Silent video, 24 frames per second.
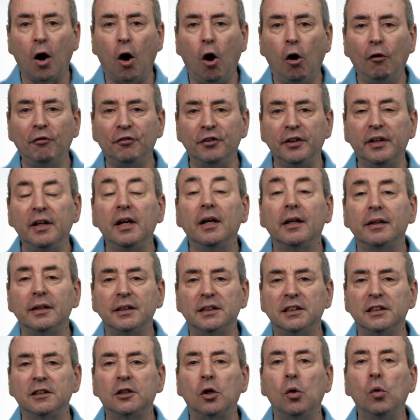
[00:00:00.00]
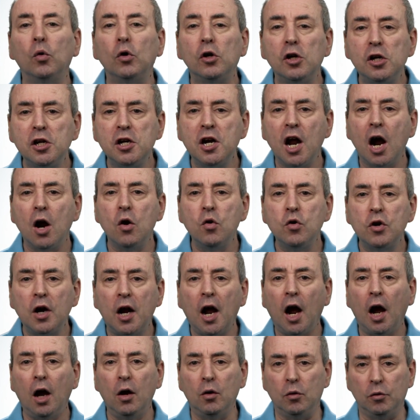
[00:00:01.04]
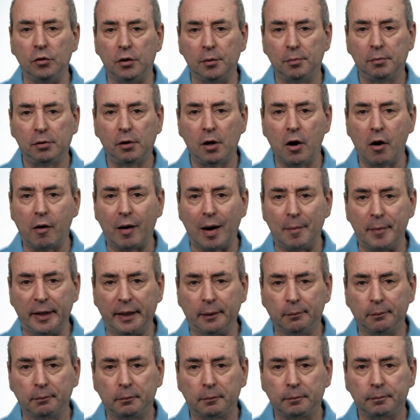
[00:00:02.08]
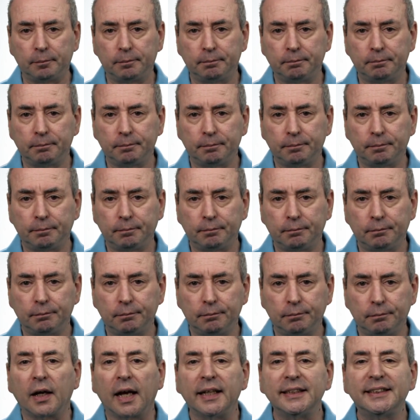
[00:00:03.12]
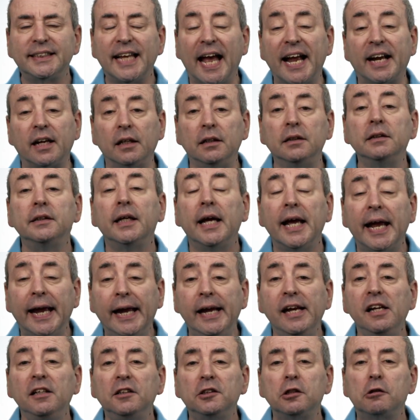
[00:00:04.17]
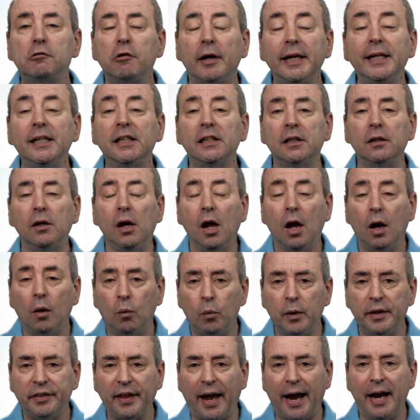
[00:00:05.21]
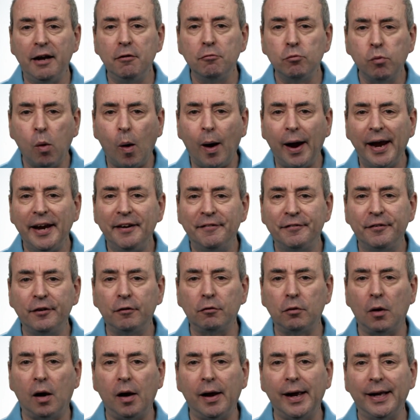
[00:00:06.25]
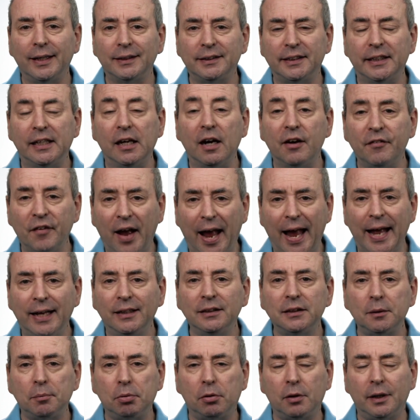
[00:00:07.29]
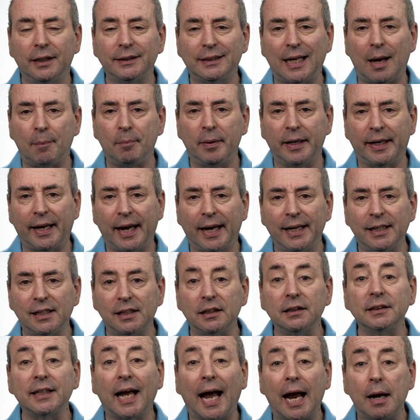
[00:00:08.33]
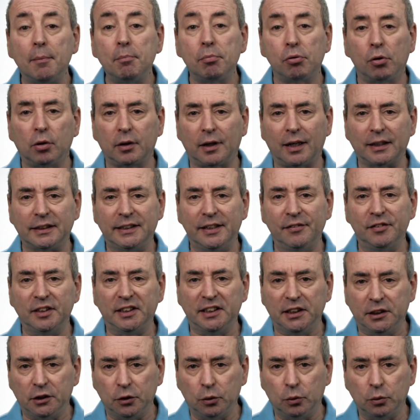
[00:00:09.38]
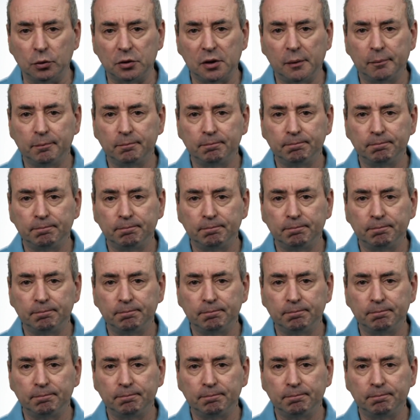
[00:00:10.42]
Often, this is called no-code programming. Second, integration with a wide variety of enterprise applications and productivity tools.